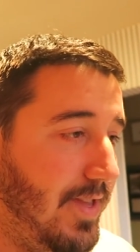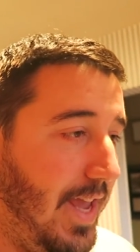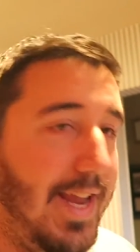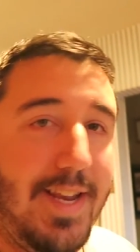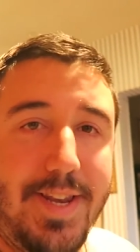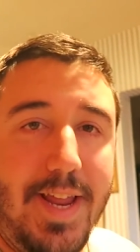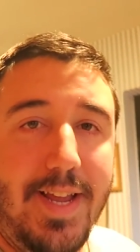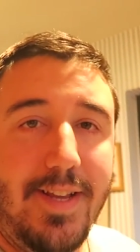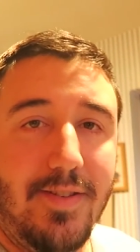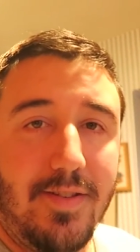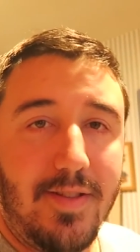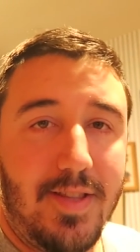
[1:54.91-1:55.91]
eight
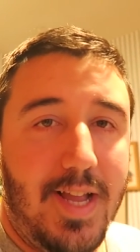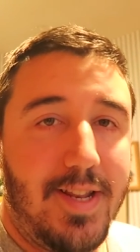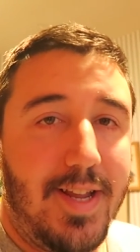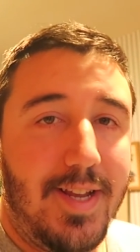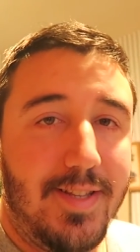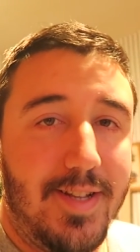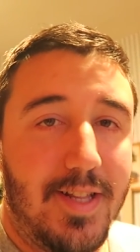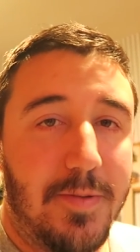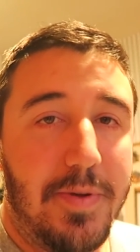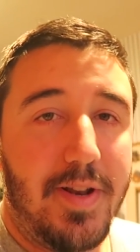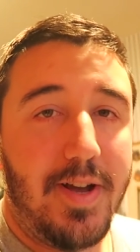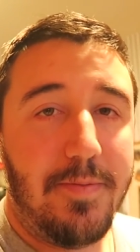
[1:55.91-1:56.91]
days, 10 days that it's
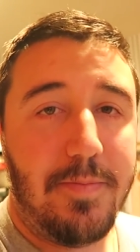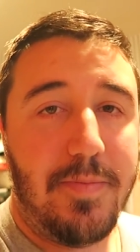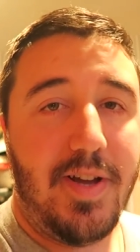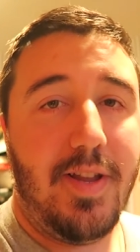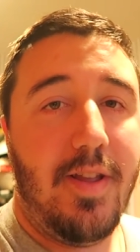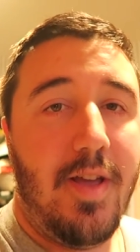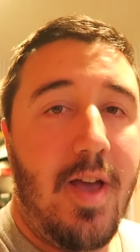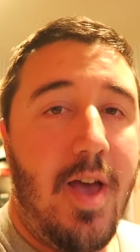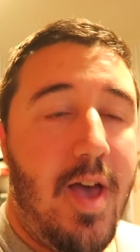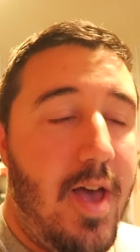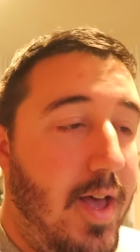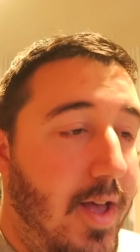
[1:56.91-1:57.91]
been up, but
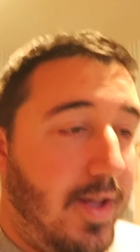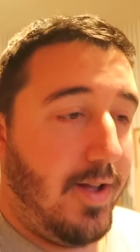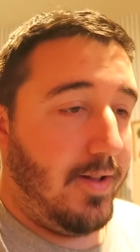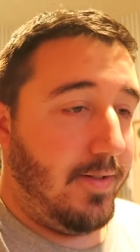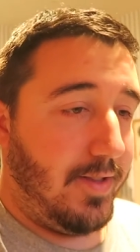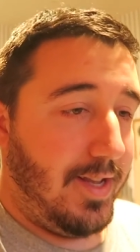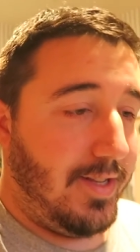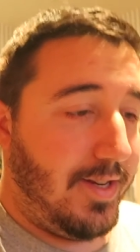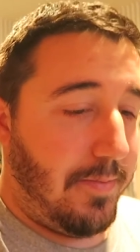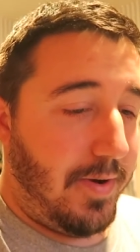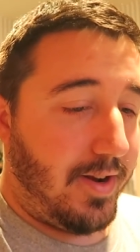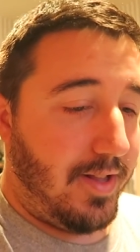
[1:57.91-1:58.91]
the
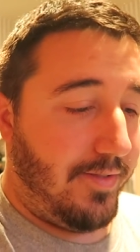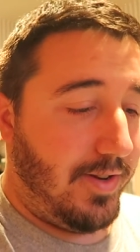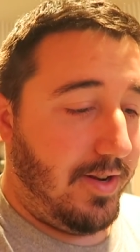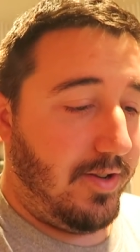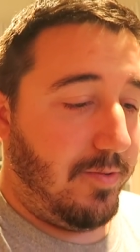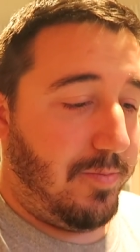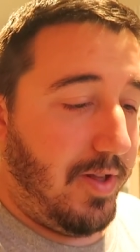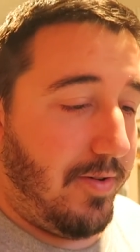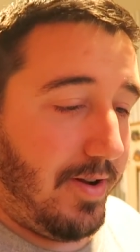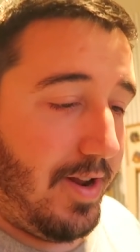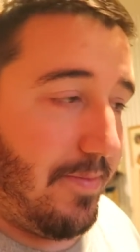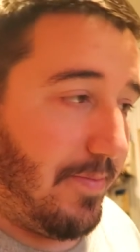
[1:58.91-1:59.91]
NJ Bike Life channel is
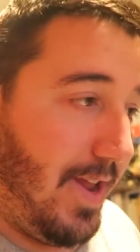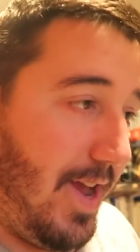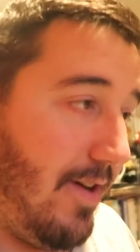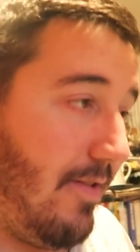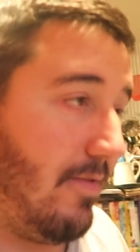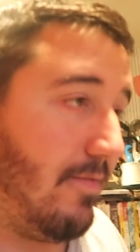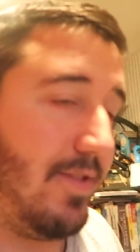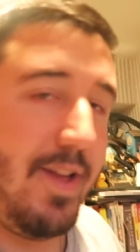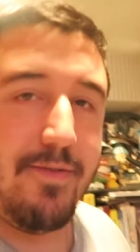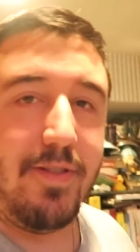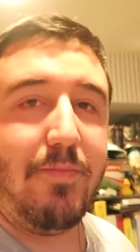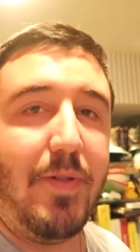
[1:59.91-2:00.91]
blowing up now. Well,
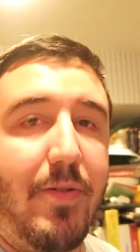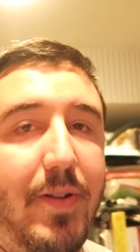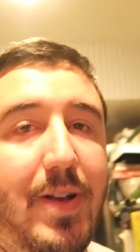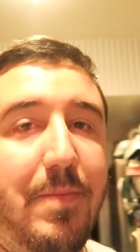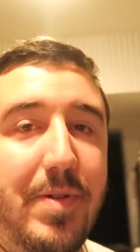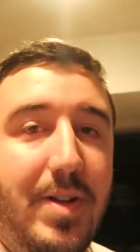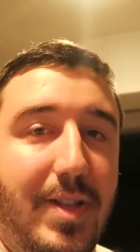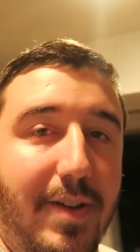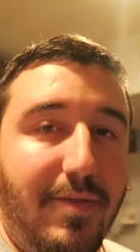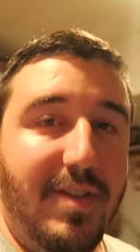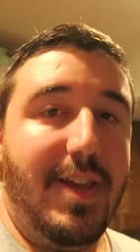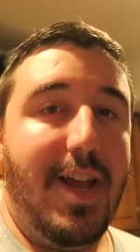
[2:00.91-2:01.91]
not really blowing up, but it
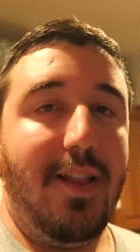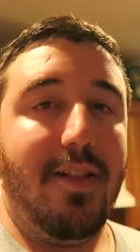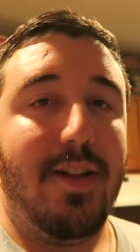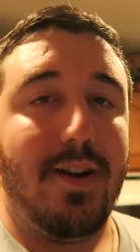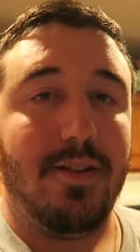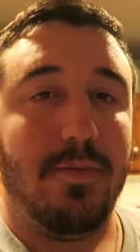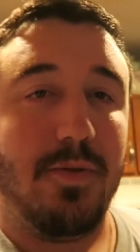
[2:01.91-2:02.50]
definitely gained a lot of